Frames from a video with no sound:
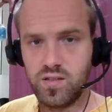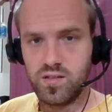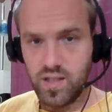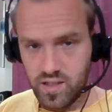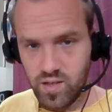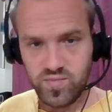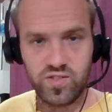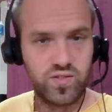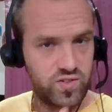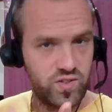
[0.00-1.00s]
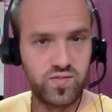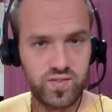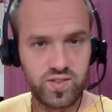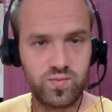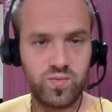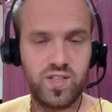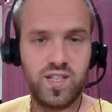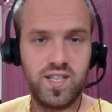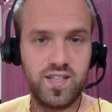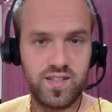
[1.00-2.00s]
that comes to the surface when
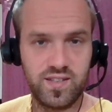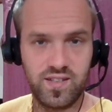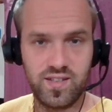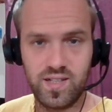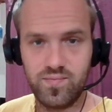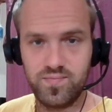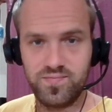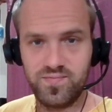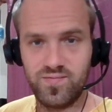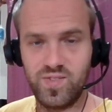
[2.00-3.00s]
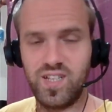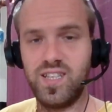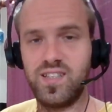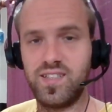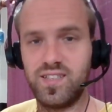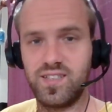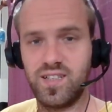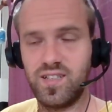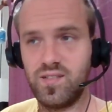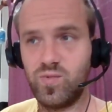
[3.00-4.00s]
I hear things like that. When I
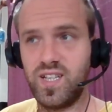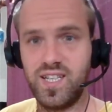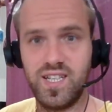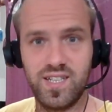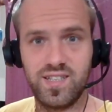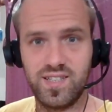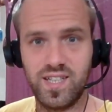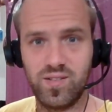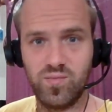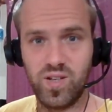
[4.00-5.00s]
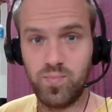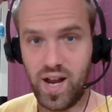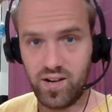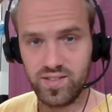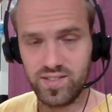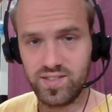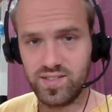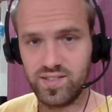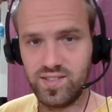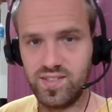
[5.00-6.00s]
hear that my parents
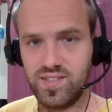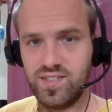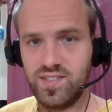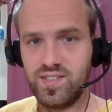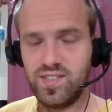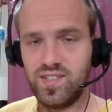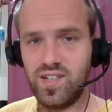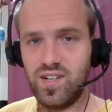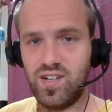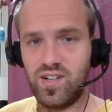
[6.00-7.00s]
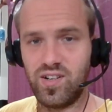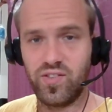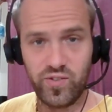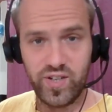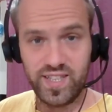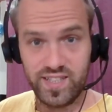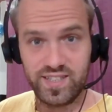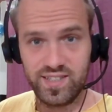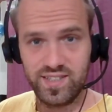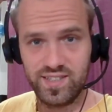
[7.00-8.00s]
are
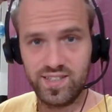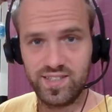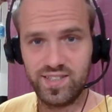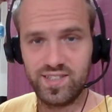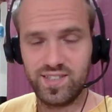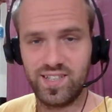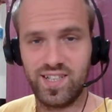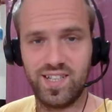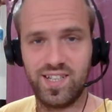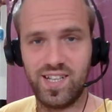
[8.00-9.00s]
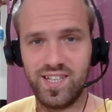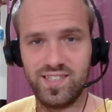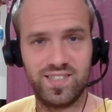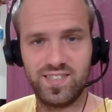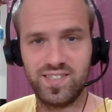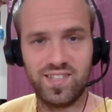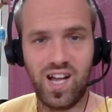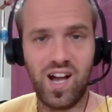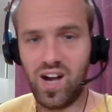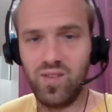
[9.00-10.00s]
threatened and
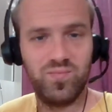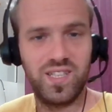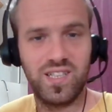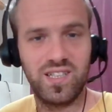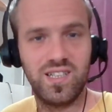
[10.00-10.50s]
I'm being